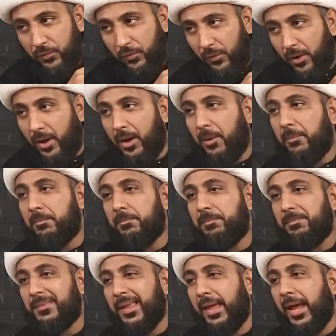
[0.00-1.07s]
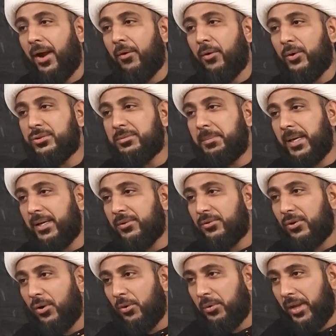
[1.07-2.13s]
from arrows being
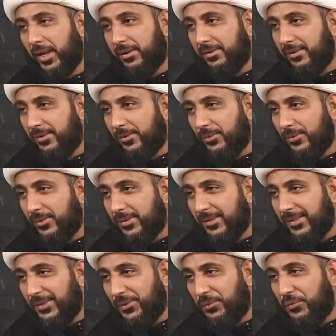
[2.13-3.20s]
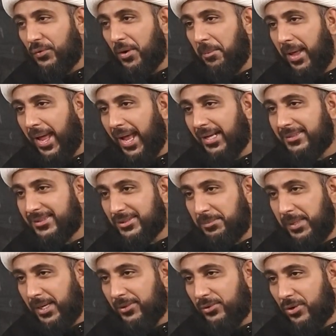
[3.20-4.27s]
thrown at you, from axes
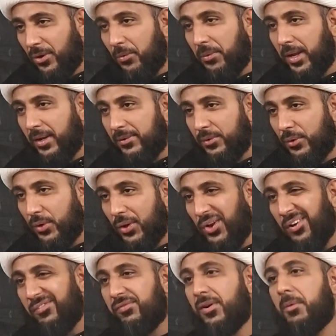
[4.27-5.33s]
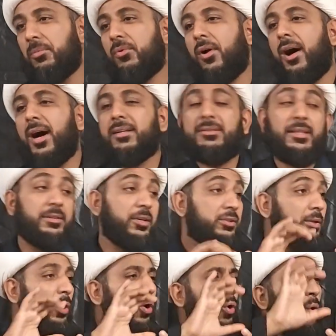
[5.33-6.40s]
being thrown at you, from rocks, and
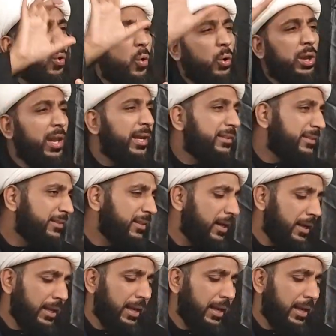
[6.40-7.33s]
there's a whole list.